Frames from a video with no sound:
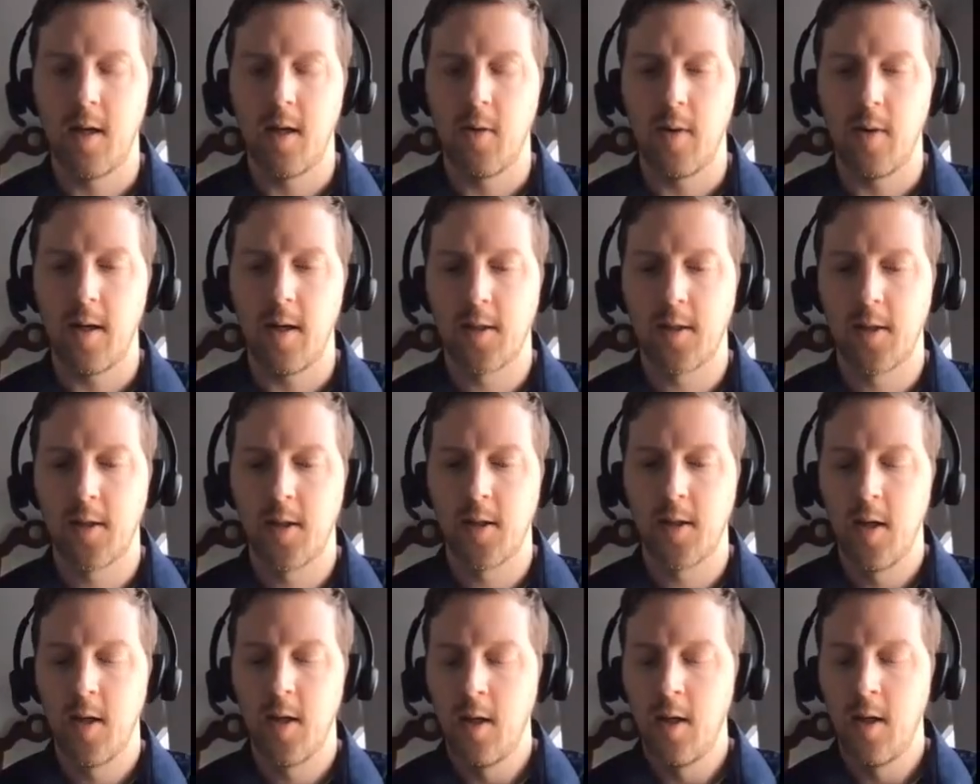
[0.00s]

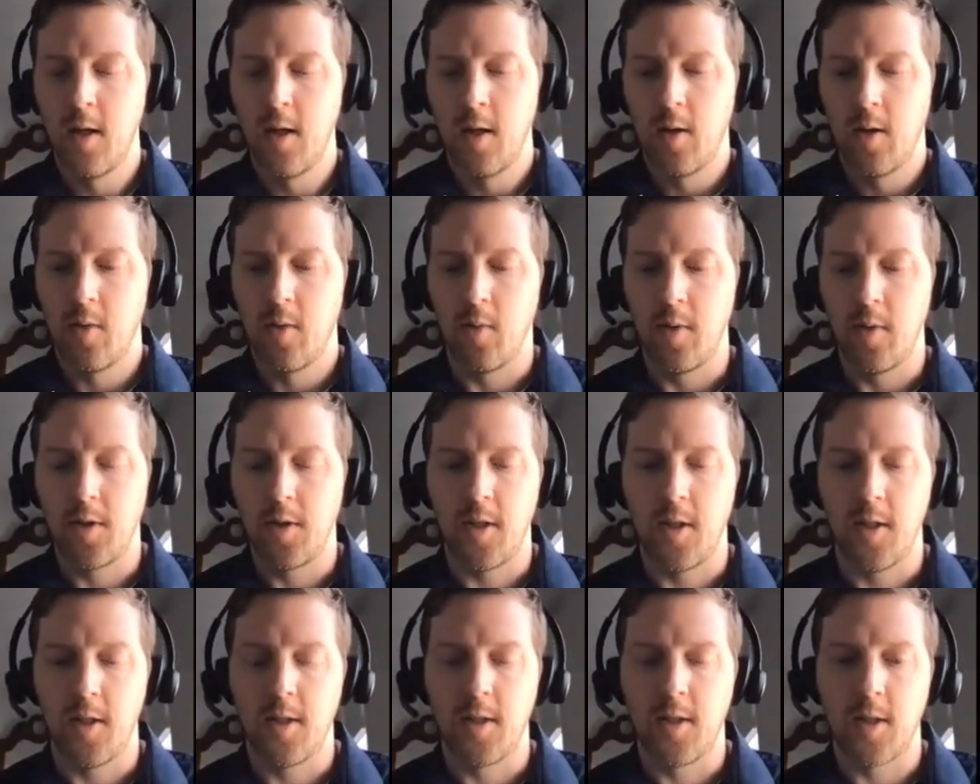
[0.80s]
NOx,
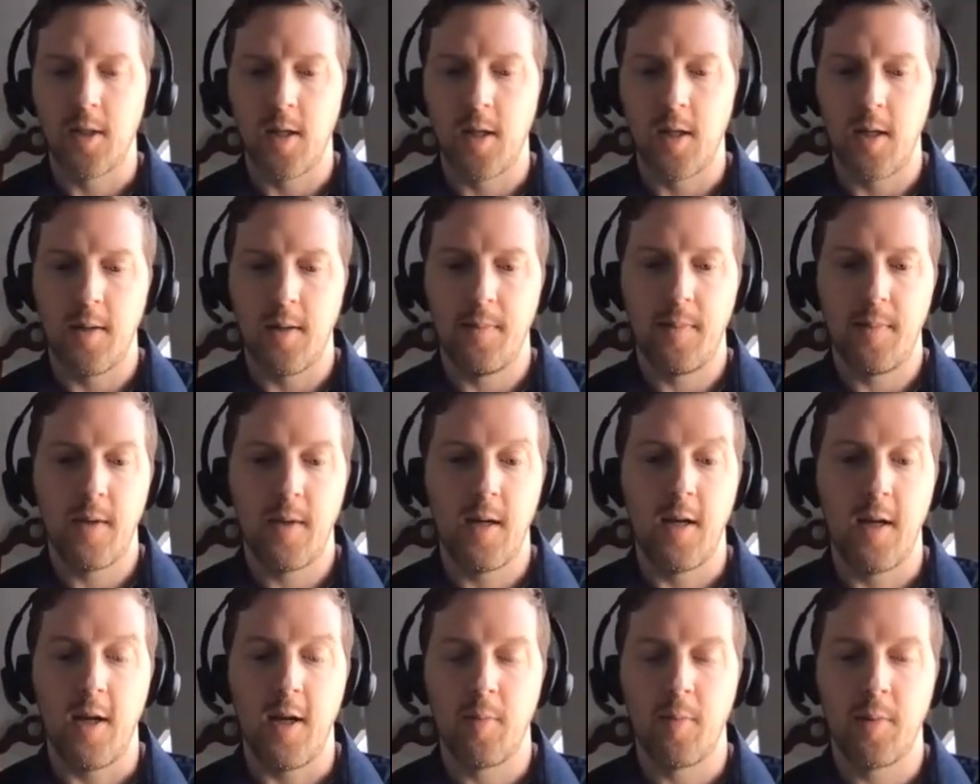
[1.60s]
which is an
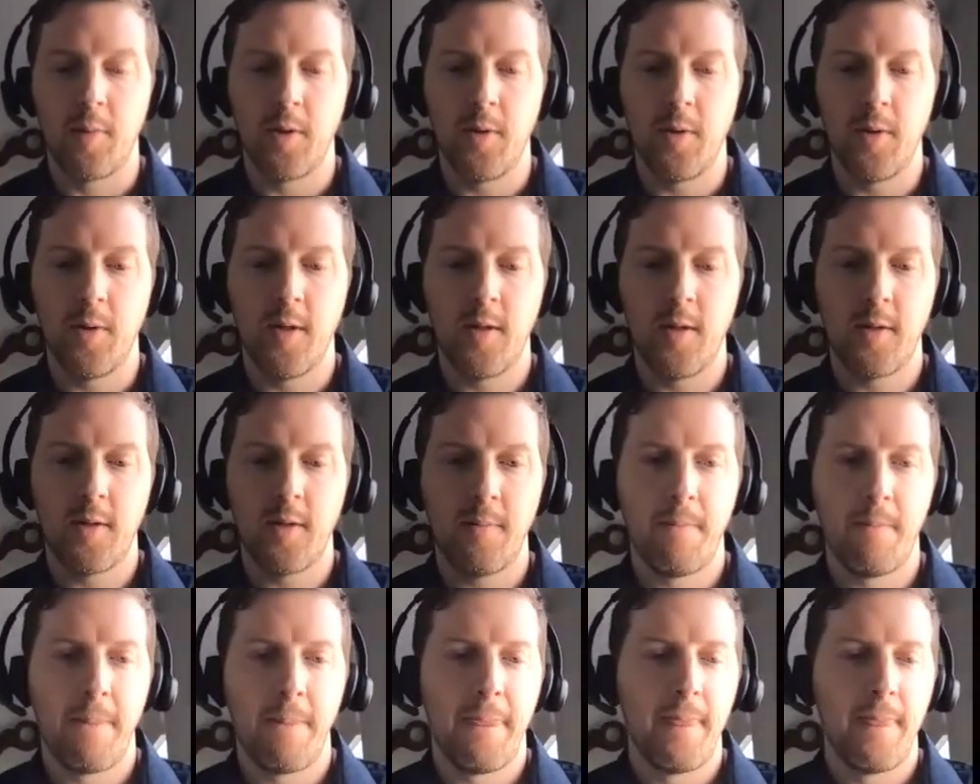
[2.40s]
air pollutant.